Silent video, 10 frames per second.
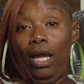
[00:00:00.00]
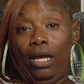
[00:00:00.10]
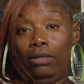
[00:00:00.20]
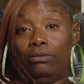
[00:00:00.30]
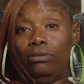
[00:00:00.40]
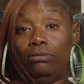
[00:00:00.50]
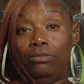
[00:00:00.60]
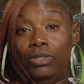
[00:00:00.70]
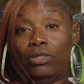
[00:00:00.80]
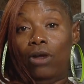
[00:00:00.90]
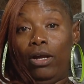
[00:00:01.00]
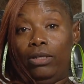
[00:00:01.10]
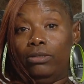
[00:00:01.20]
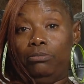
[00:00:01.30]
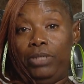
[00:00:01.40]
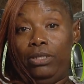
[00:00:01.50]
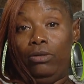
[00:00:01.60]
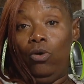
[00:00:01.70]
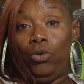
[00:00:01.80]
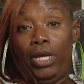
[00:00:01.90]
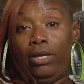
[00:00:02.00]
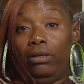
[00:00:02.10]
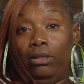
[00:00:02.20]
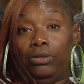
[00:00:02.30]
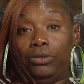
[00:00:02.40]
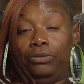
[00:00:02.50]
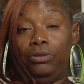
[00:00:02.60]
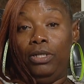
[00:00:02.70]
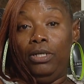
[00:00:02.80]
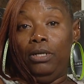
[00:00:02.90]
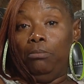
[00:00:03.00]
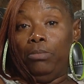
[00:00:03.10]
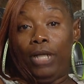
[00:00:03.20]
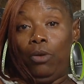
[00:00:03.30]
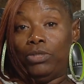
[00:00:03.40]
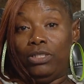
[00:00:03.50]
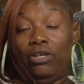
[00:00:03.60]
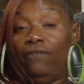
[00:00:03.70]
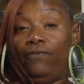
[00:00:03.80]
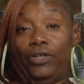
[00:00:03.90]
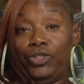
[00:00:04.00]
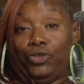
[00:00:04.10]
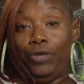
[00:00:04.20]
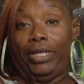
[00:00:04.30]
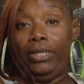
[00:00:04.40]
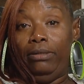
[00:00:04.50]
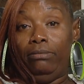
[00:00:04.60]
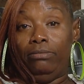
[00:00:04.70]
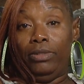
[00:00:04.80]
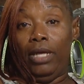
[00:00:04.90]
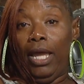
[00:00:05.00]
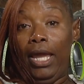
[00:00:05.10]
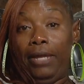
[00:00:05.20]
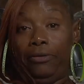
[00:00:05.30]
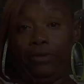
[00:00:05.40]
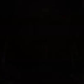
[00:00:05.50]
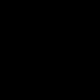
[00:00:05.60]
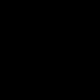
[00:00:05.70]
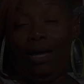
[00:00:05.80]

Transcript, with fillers: I started to be okay a little, but I was still frustrated and angry.